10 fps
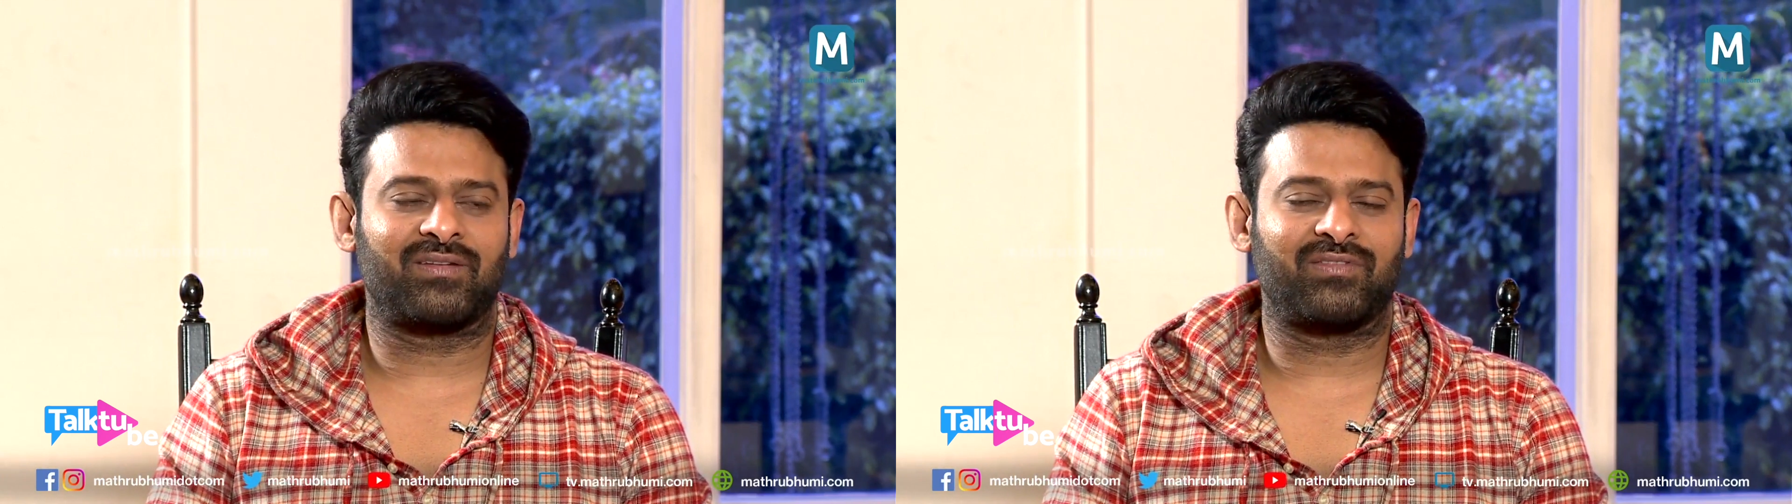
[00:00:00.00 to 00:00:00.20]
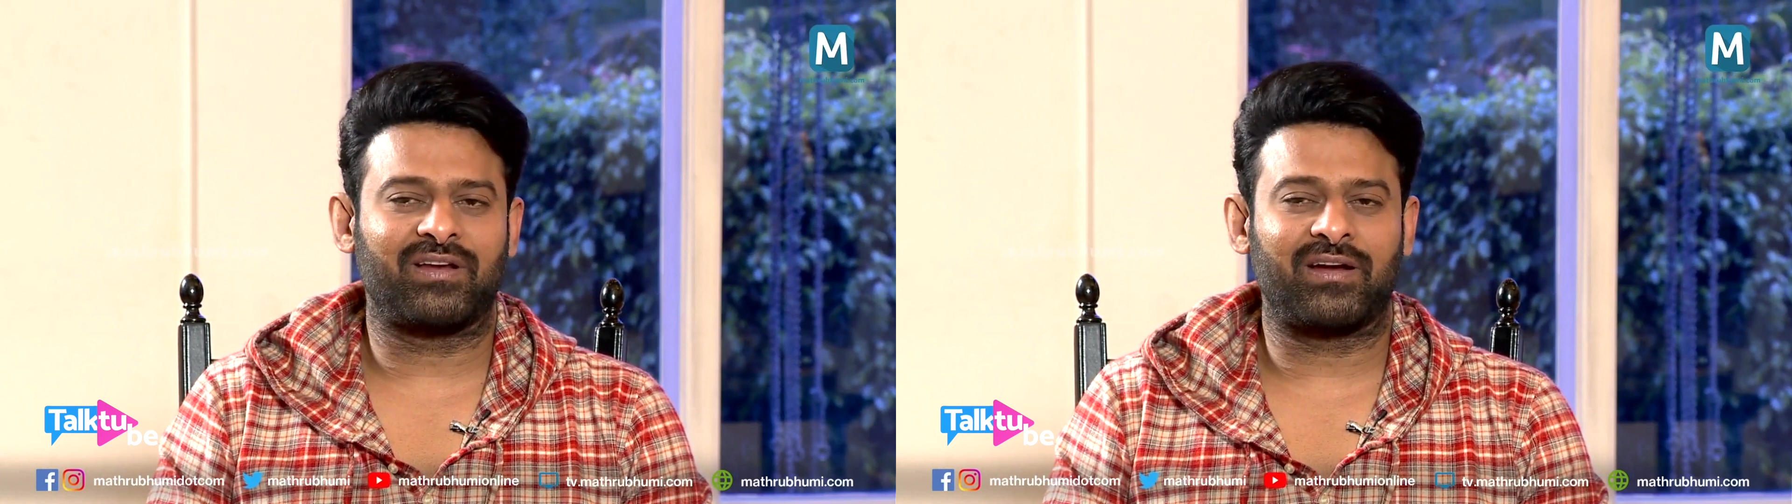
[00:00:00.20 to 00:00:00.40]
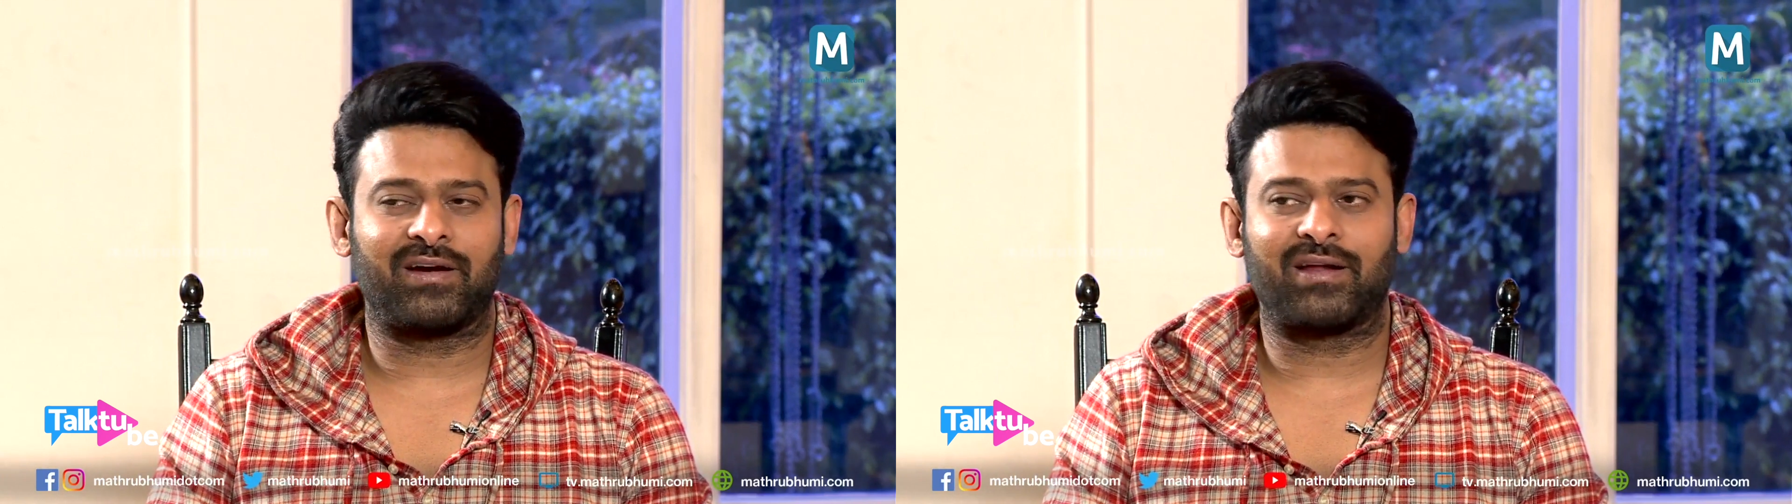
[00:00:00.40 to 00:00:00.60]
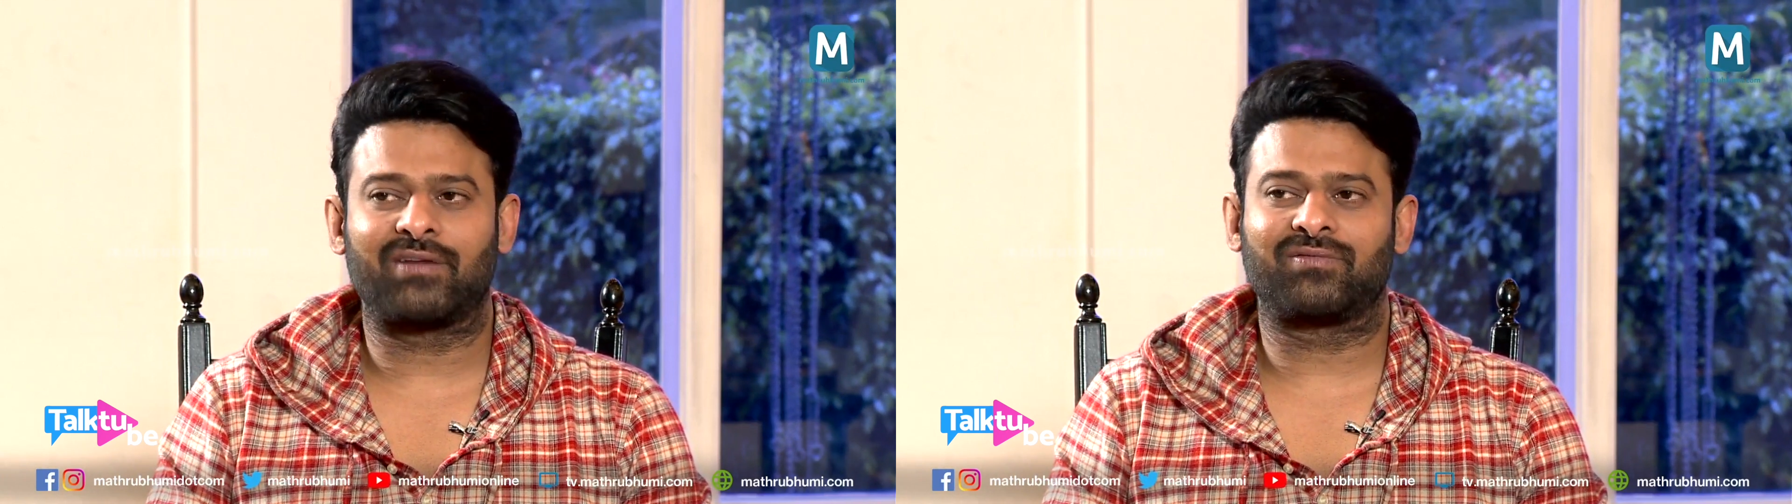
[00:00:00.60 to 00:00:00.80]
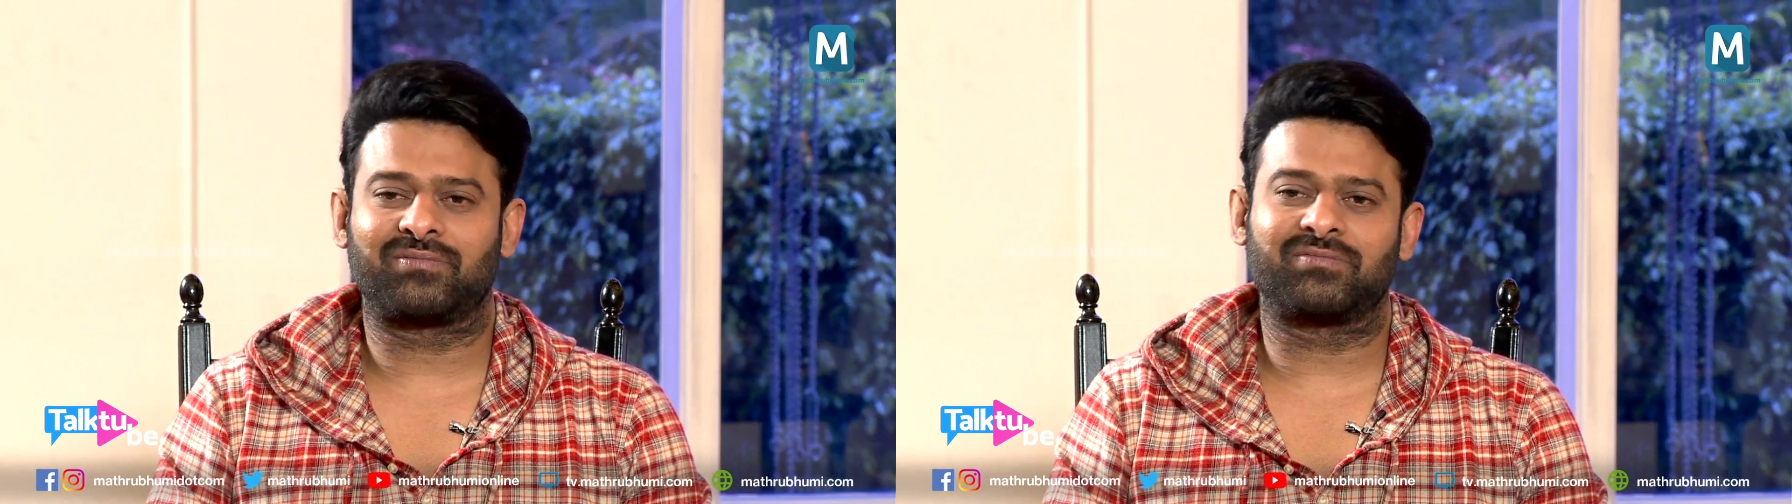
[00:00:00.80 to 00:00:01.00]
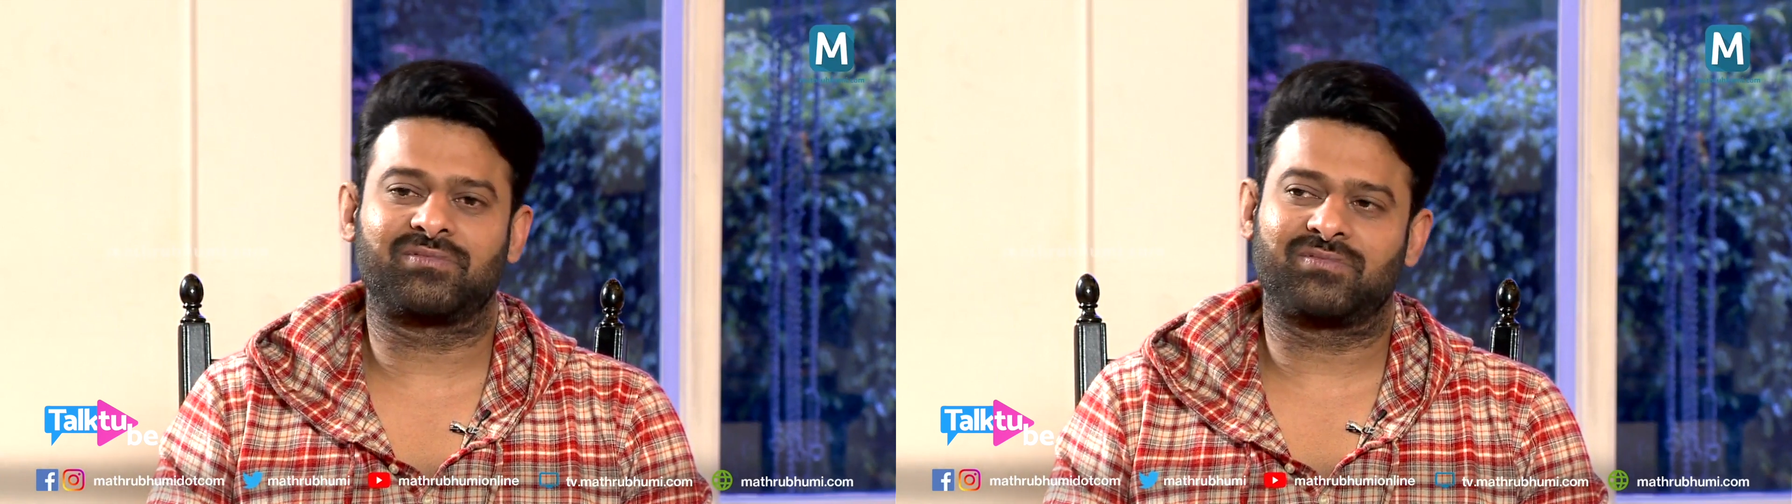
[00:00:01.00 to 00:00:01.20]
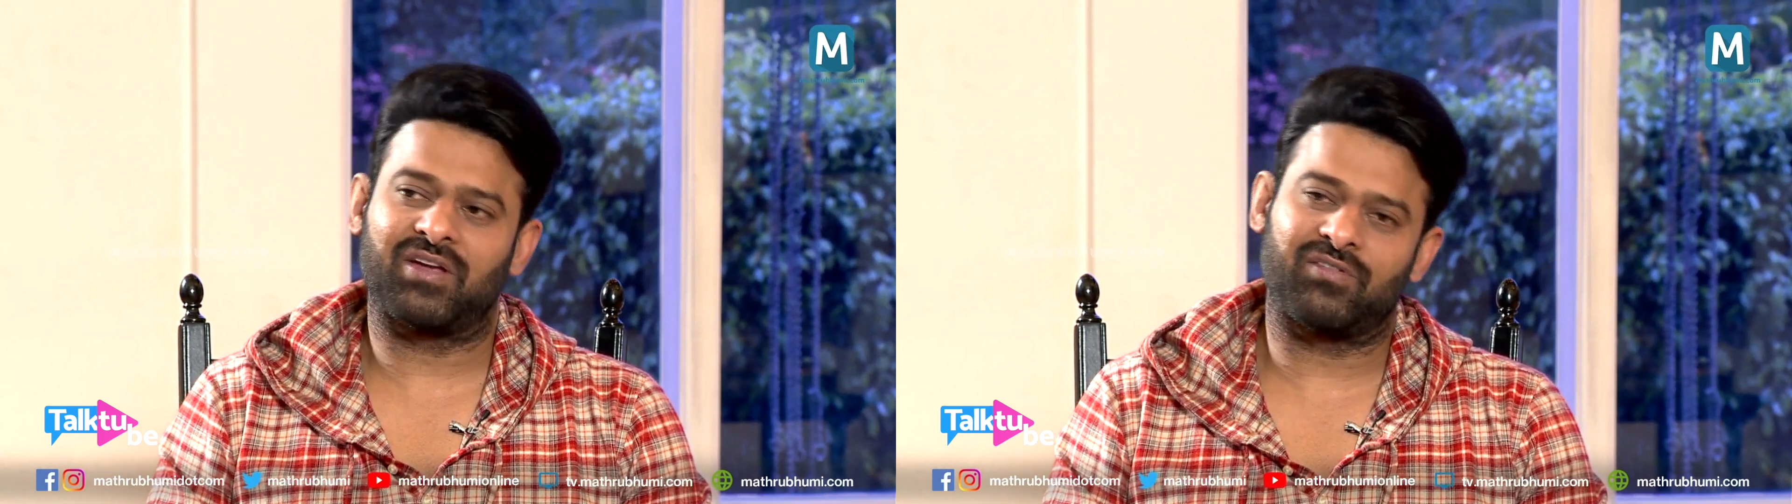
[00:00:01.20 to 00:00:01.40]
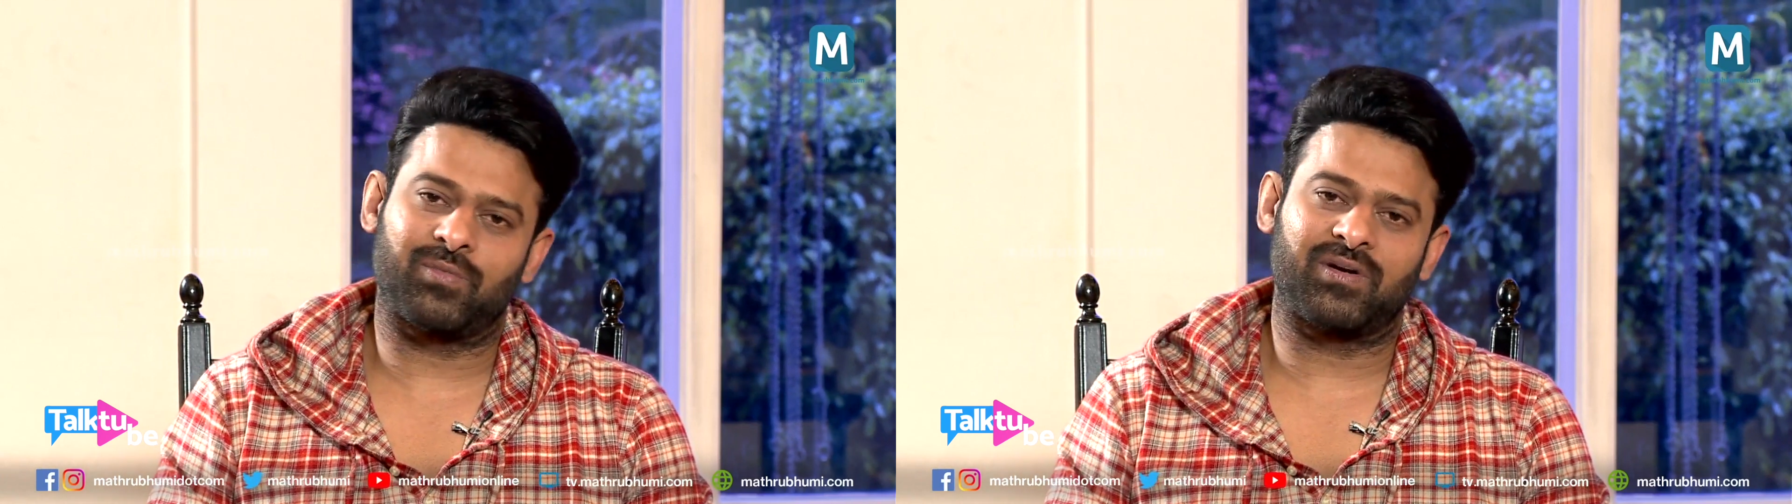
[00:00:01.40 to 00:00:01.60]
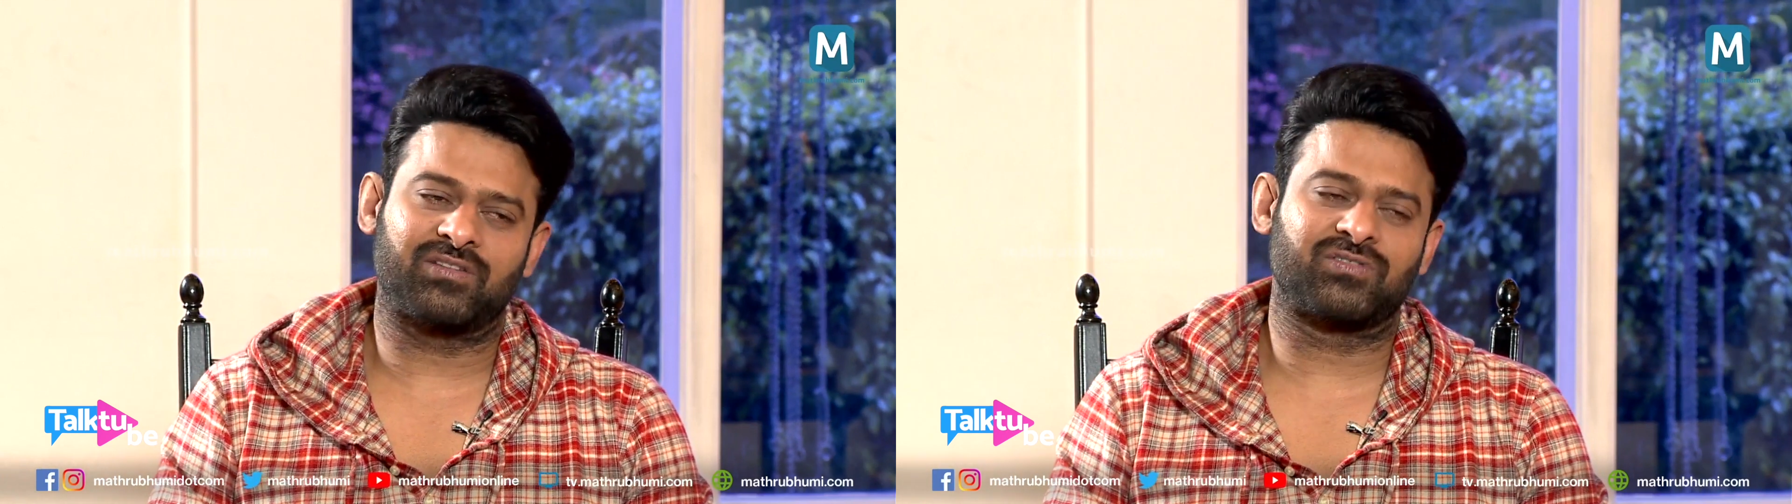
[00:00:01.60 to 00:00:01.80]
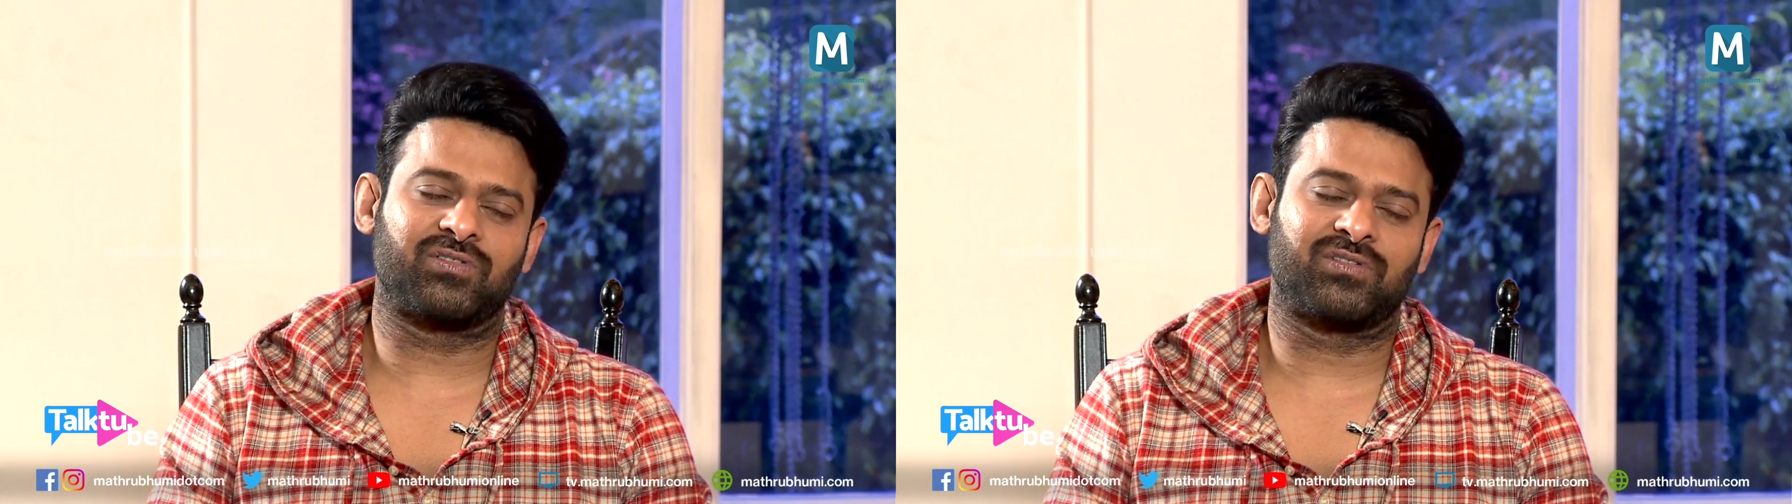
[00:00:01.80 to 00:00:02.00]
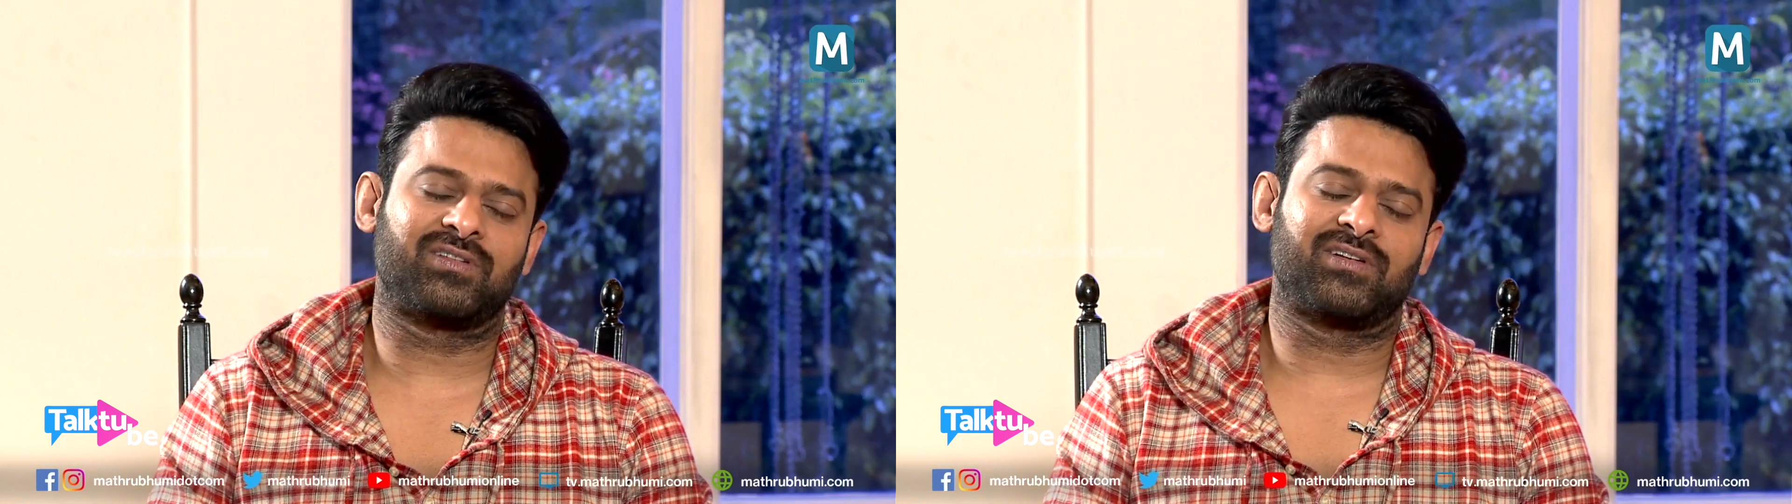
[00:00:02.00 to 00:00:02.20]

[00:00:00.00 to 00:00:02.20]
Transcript: we need, and everybody should